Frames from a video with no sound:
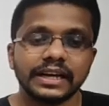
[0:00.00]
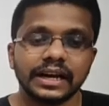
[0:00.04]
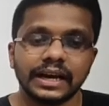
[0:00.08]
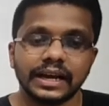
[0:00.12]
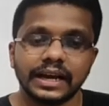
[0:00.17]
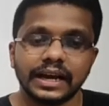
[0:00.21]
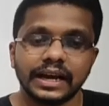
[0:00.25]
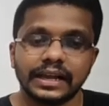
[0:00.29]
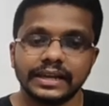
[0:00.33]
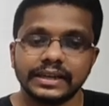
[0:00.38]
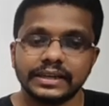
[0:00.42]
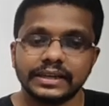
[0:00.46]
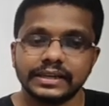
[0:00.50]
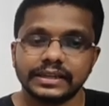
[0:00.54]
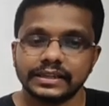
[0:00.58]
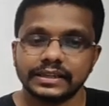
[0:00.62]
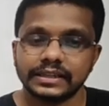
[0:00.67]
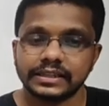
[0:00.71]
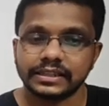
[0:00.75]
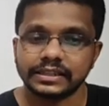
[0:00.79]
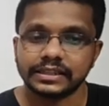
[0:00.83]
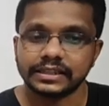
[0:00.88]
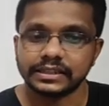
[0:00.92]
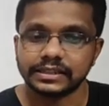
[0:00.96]
and
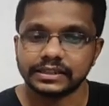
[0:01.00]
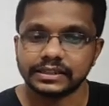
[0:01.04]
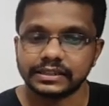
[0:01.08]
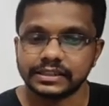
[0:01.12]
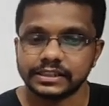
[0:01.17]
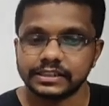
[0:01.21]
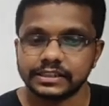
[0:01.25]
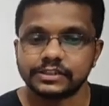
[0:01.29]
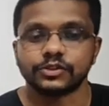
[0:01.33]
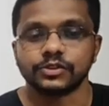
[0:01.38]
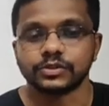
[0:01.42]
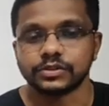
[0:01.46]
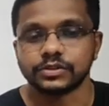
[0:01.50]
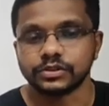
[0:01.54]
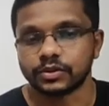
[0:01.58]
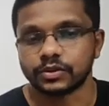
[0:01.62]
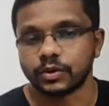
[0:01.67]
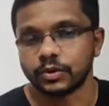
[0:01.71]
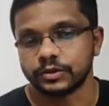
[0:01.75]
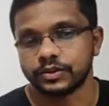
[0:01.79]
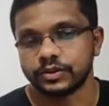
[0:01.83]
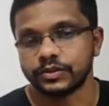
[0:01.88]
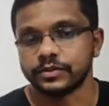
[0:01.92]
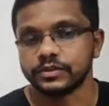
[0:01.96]
it is used
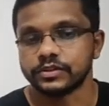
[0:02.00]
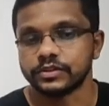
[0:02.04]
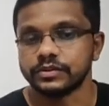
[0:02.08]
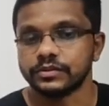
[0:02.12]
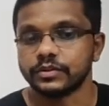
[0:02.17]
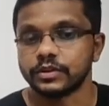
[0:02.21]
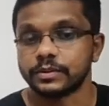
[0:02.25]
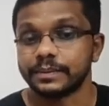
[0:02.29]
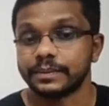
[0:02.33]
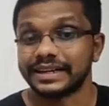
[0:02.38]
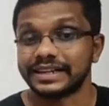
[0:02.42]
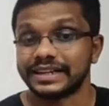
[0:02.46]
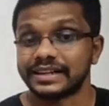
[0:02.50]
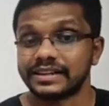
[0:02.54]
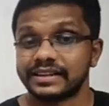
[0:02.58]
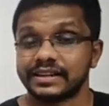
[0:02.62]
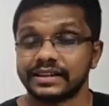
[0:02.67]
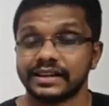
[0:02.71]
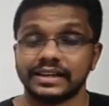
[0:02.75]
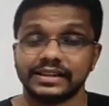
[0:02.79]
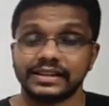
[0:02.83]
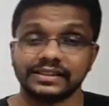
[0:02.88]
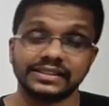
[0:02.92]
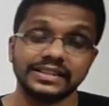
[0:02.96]
also used for better
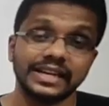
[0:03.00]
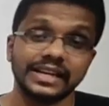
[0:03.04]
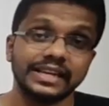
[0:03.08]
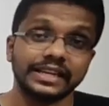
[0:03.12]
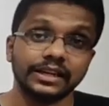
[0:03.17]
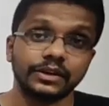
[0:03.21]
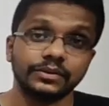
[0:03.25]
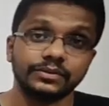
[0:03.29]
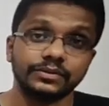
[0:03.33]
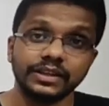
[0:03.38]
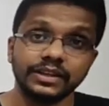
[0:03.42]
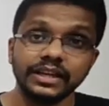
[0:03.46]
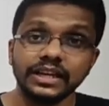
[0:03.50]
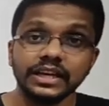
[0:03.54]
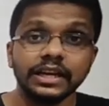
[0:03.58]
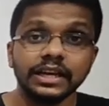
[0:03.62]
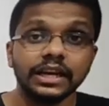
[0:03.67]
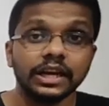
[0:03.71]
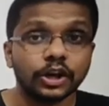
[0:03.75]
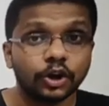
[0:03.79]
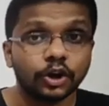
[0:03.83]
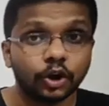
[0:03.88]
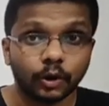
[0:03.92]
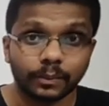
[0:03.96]
understanding of the
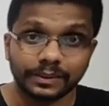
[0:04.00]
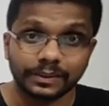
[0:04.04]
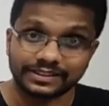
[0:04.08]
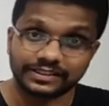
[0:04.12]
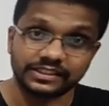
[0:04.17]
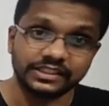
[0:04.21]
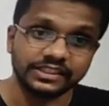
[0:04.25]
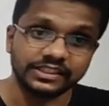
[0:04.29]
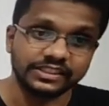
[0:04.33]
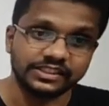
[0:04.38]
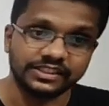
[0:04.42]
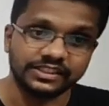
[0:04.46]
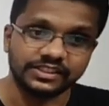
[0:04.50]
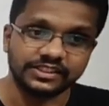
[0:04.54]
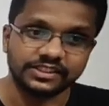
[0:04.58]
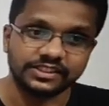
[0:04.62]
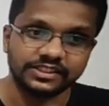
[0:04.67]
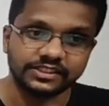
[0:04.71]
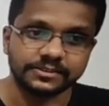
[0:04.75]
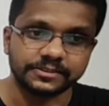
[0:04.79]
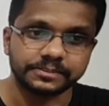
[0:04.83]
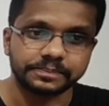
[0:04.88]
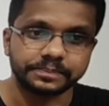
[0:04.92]
complex diseases.